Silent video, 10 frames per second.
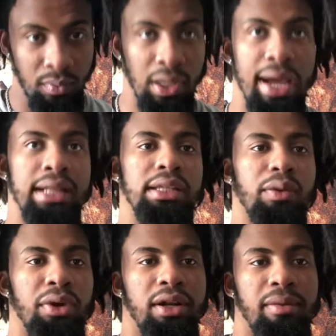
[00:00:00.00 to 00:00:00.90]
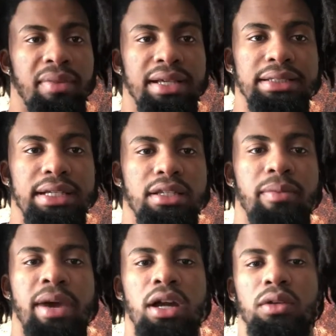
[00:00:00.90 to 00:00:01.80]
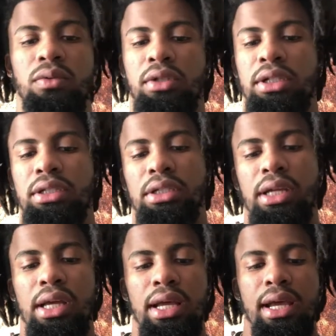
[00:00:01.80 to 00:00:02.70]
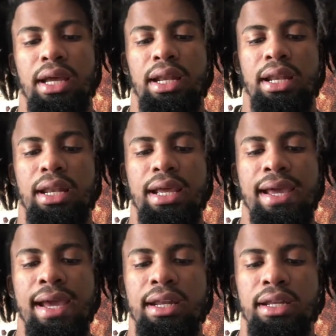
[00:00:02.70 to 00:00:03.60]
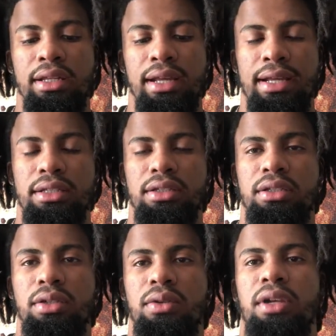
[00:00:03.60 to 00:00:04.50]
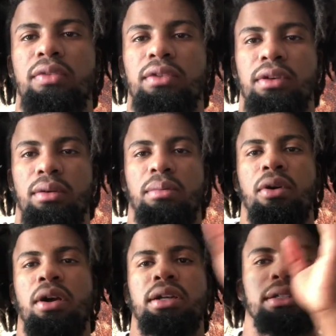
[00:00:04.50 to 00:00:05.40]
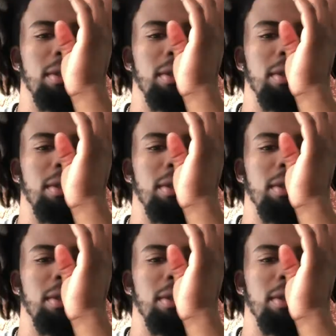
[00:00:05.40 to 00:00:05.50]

I think one of the best things about it was they had it in like 2 different parts.